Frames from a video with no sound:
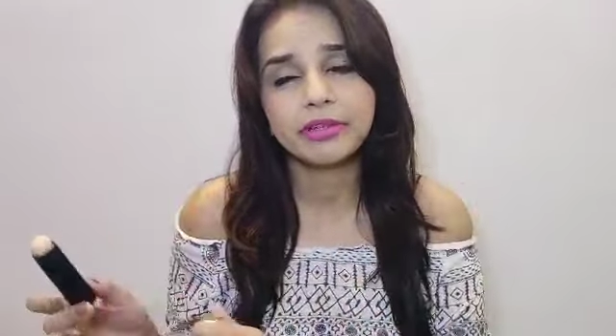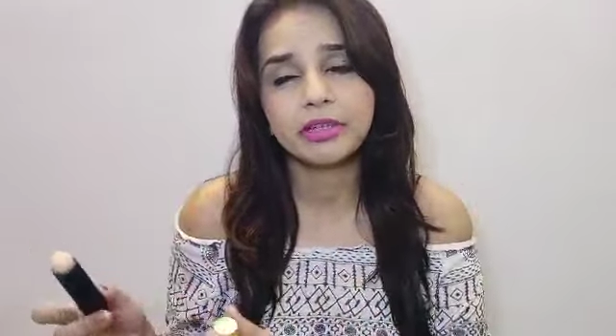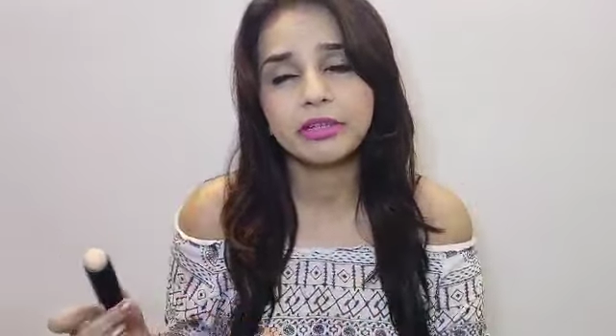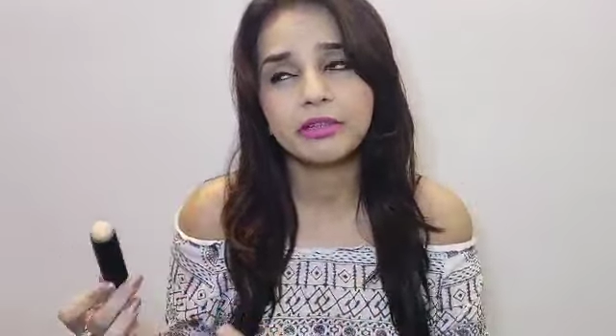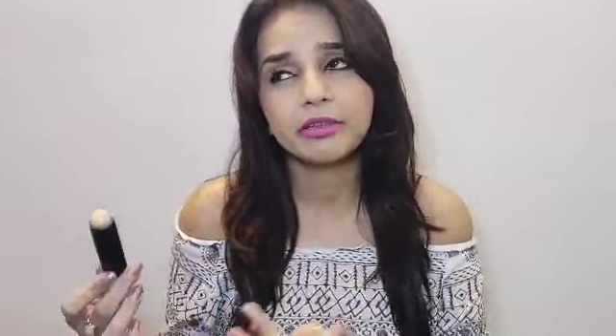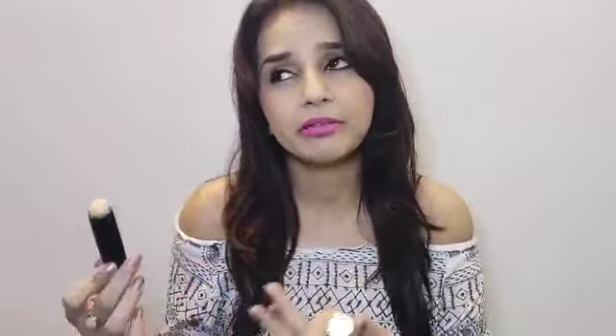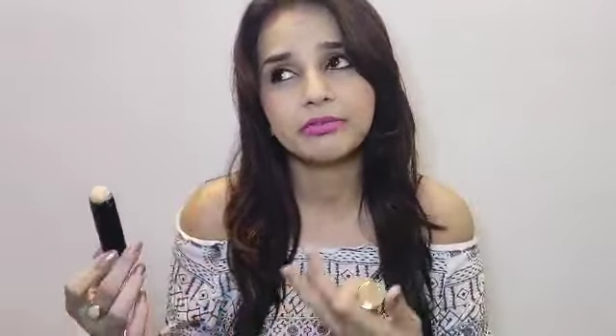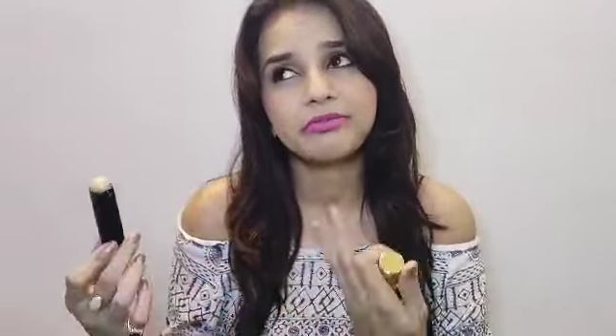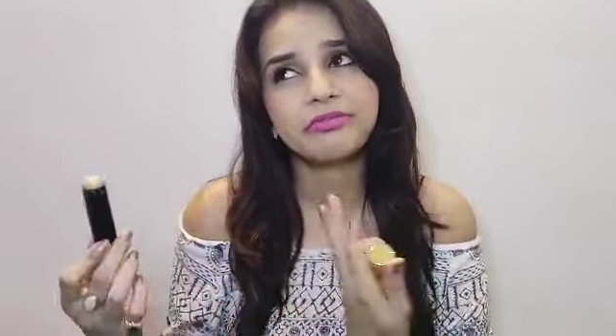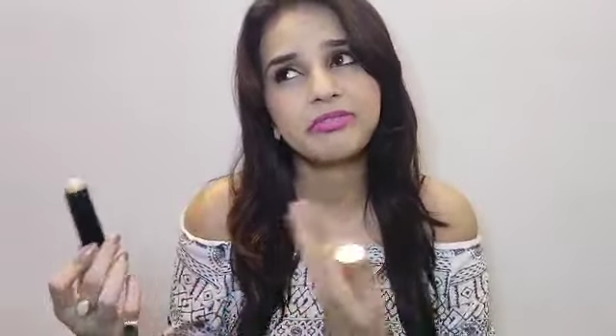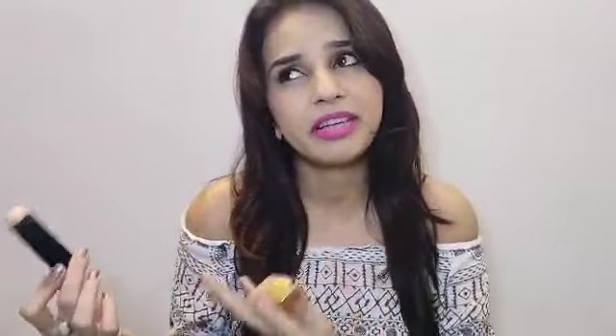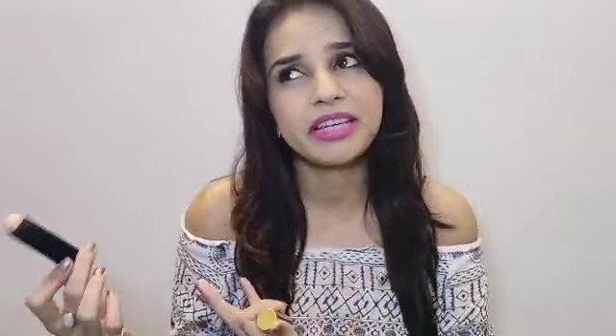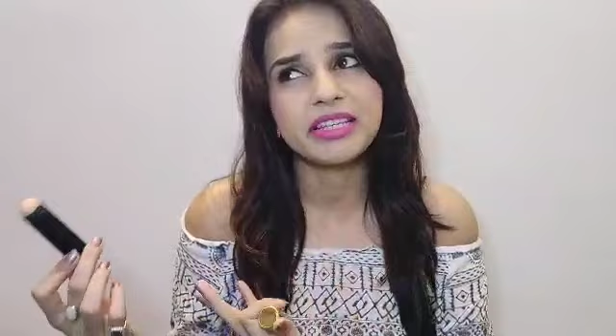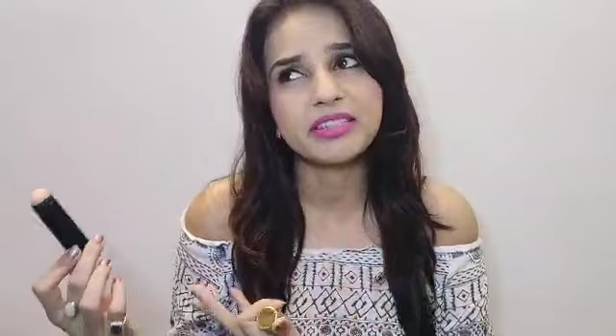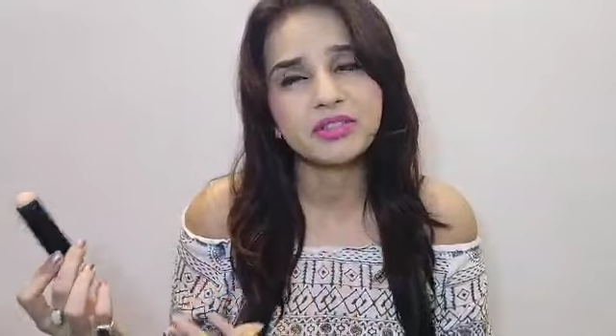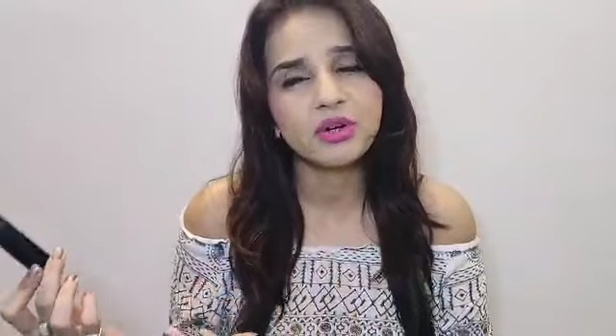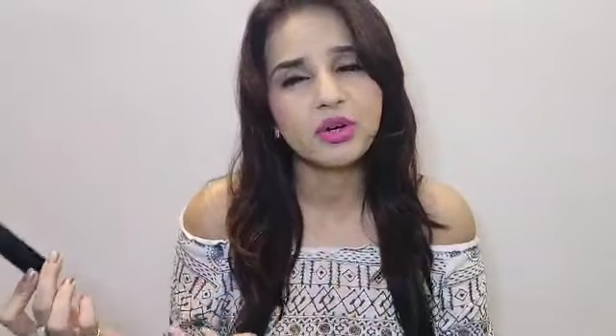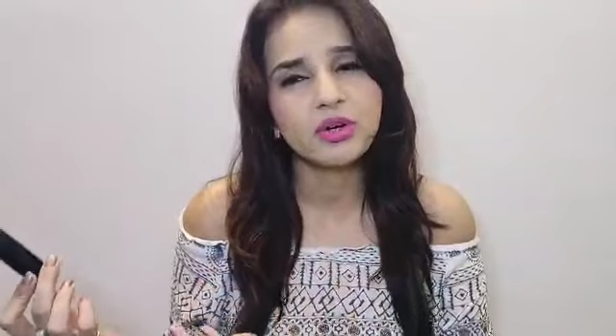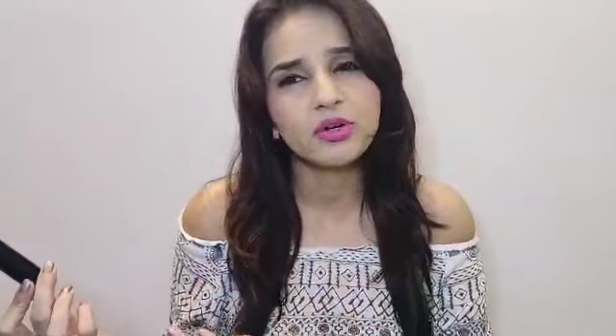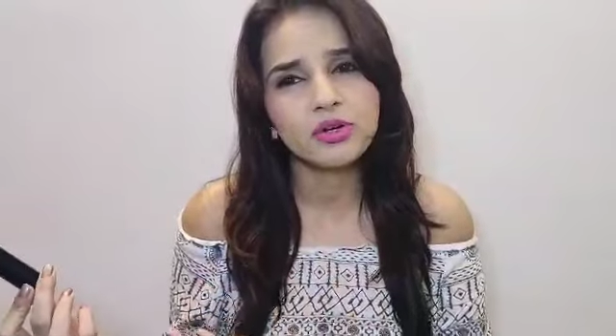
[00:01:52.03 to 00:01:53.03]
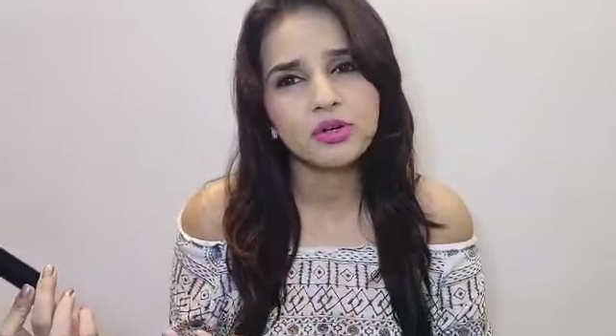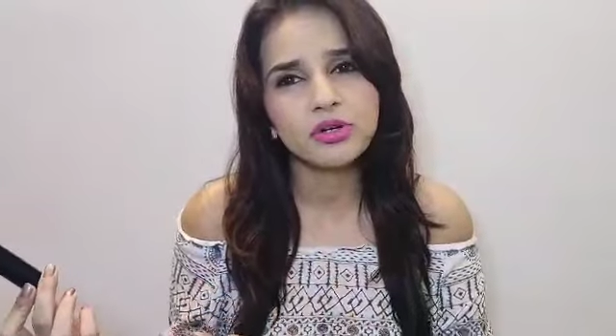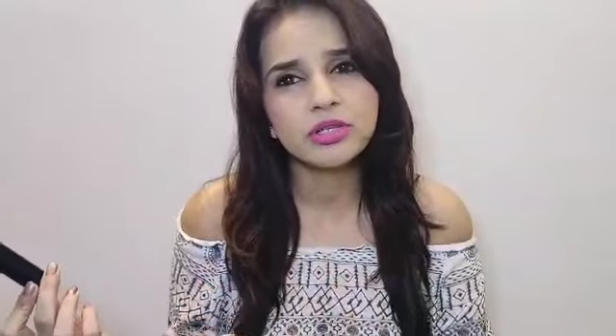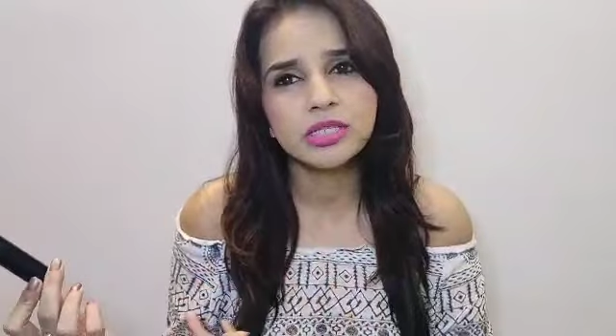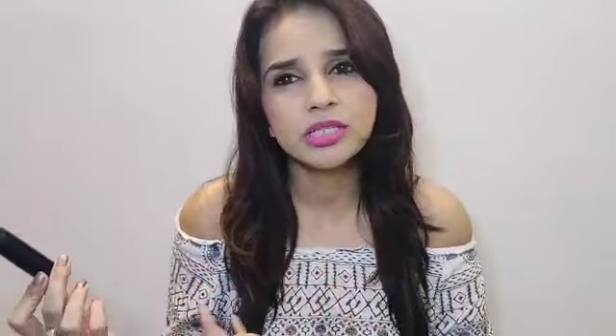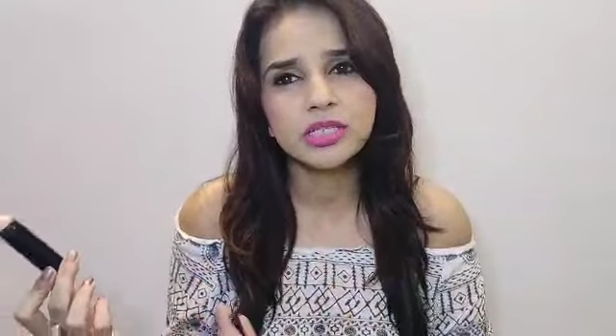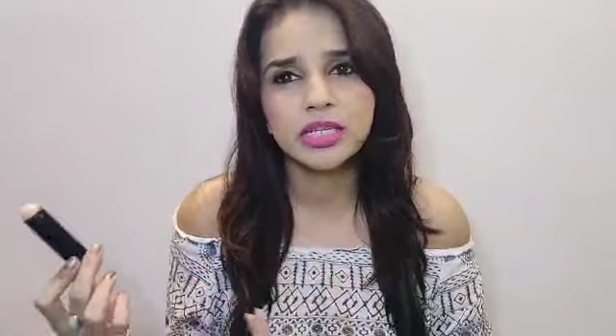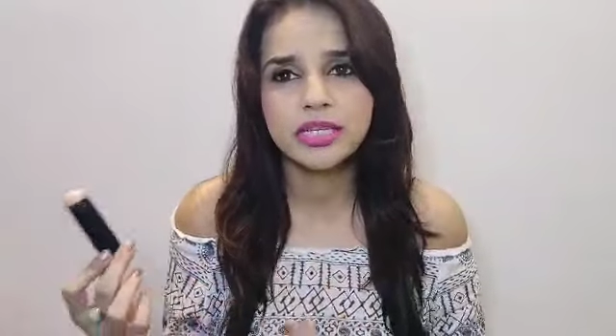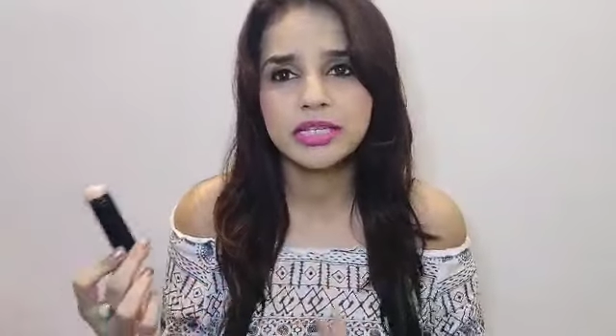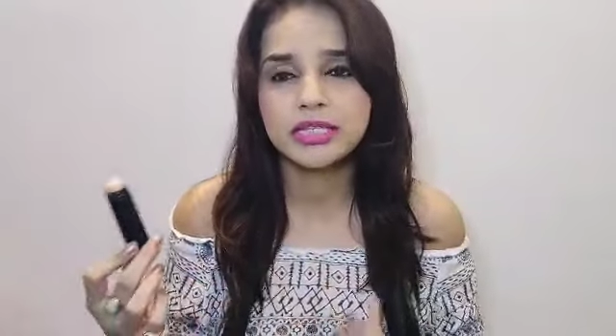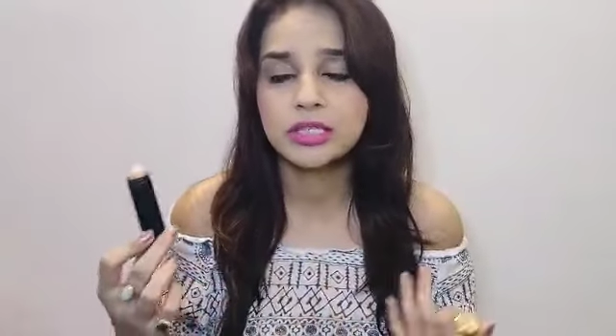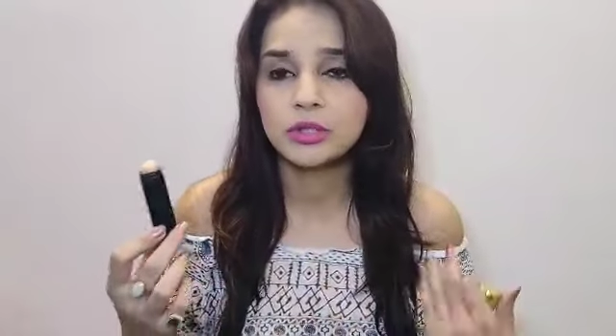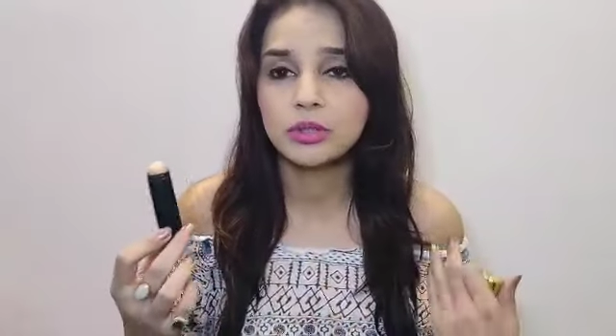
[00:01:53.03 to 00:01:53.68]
a face contour stick.